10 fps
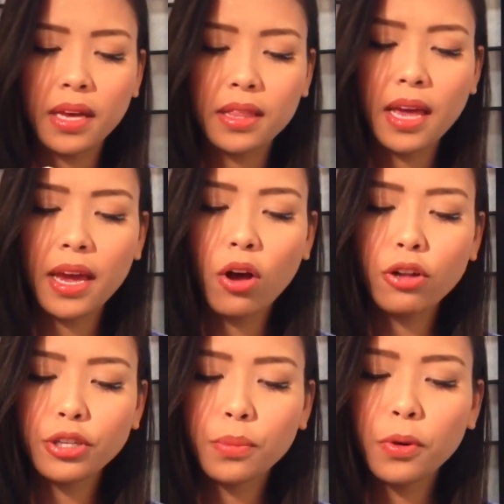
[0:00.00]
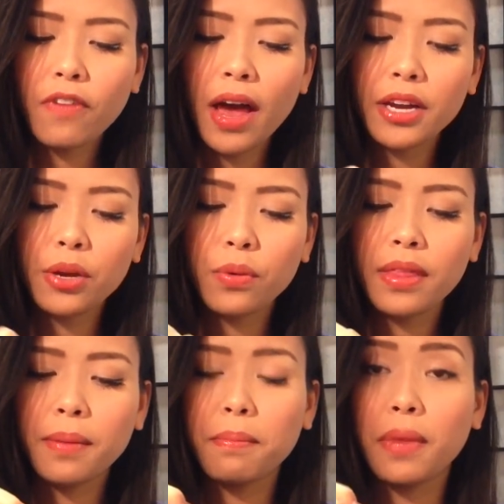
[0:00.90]
they also provide you
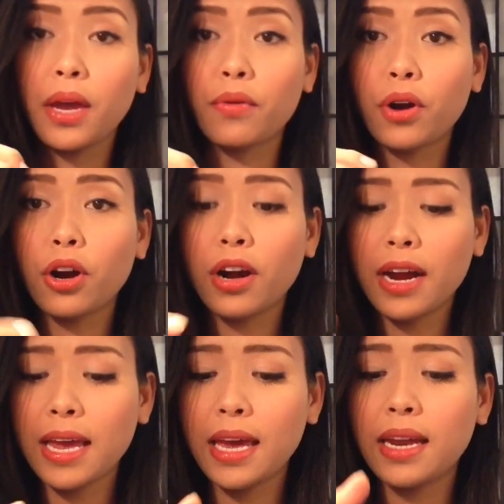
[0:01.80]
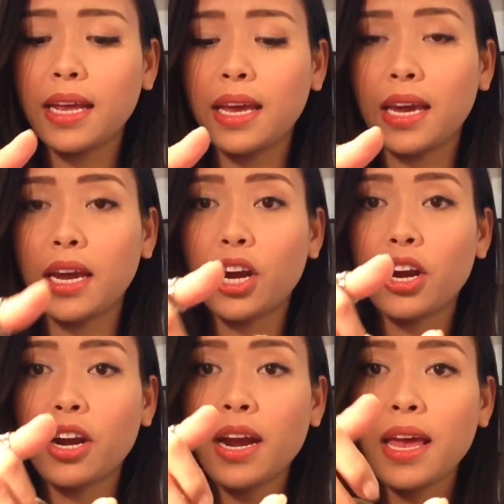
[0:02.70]
with a mirror in here,
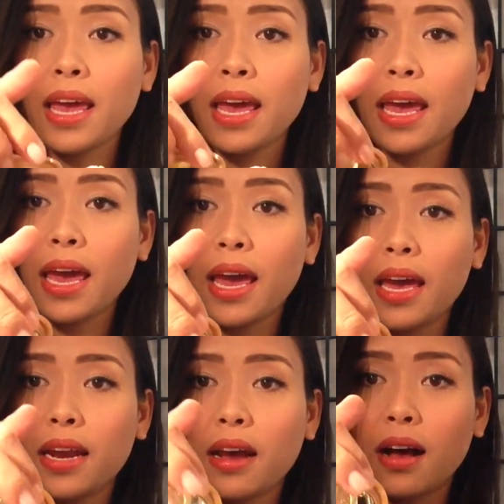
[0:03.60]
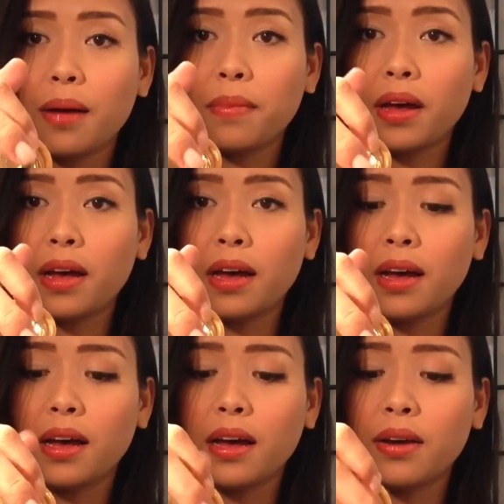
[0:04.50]
and
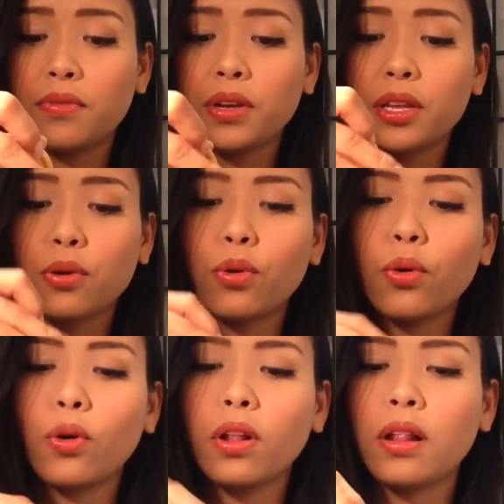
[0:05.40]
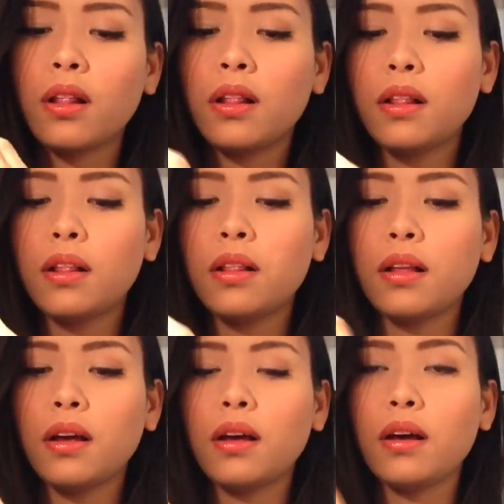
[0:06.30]
a really cool
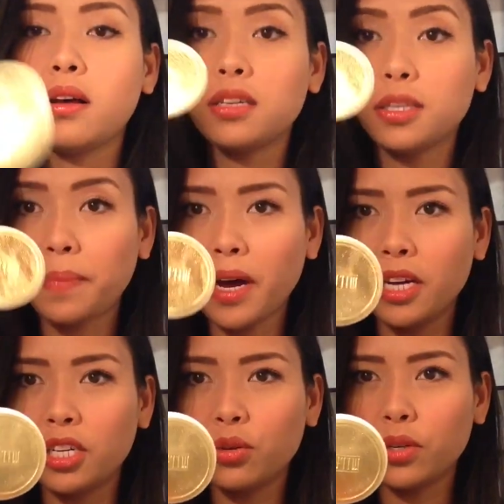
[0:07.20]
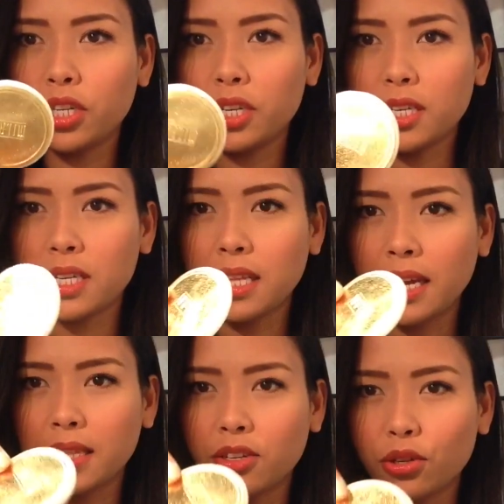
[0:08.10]
sponge, which is
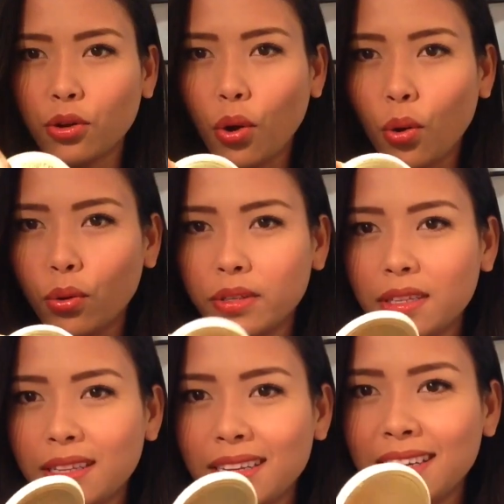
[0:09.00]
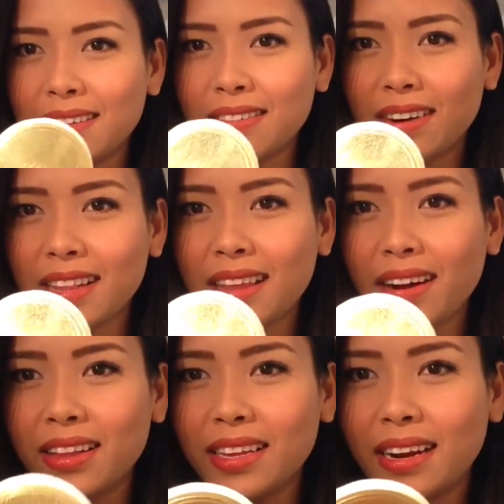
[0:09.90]
like there's gold right
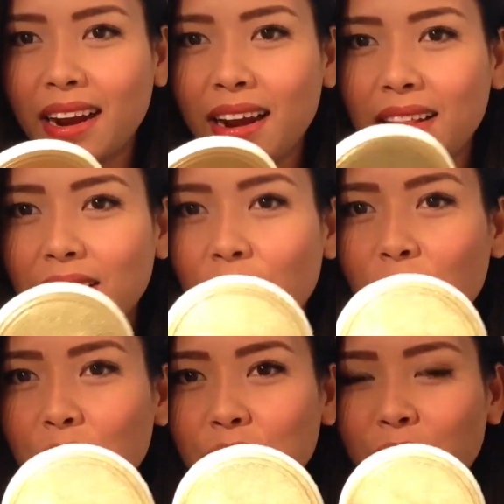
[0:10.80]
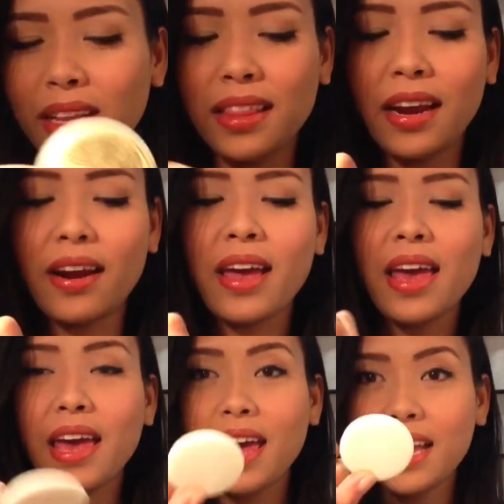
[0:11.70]
there, and the logo is right there.
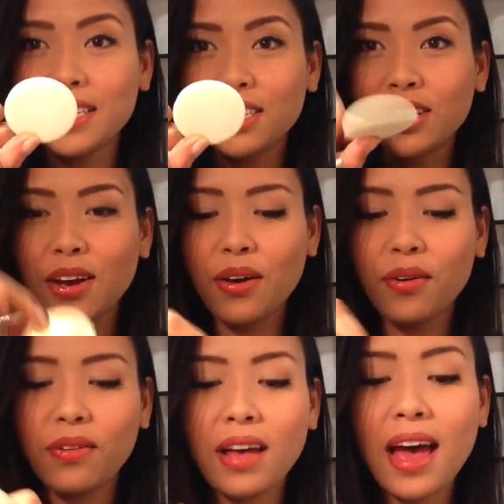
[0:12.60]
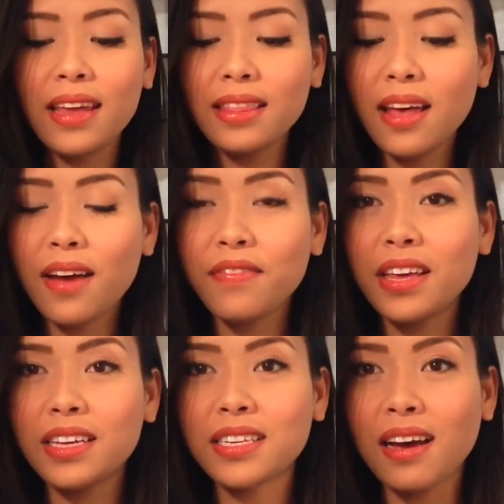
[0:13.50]
And so I love
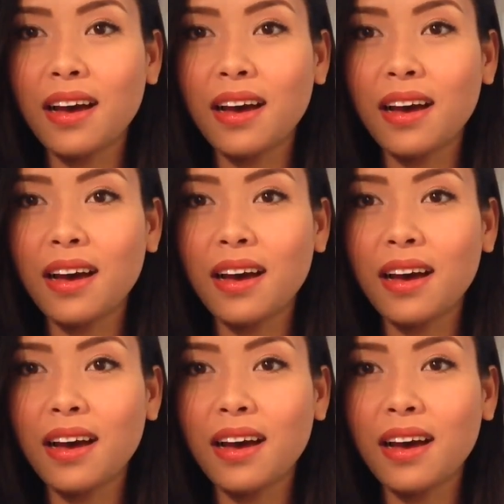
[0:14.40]
this